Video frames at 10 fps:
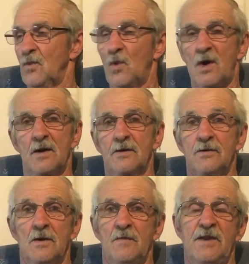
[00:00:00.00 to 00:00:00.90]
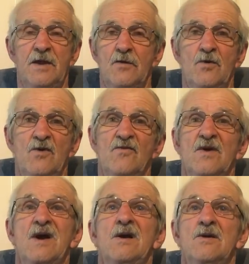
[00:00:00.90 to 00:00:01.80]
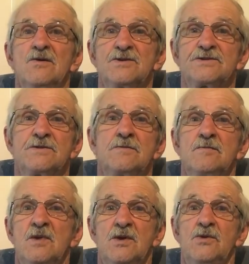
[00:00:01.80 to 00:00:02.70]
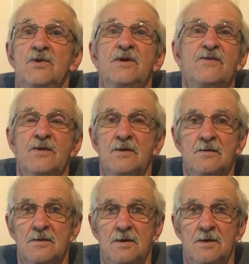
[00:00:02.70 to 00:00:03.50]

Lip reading: wanted to, I mean, they could run over cars. They could do anything.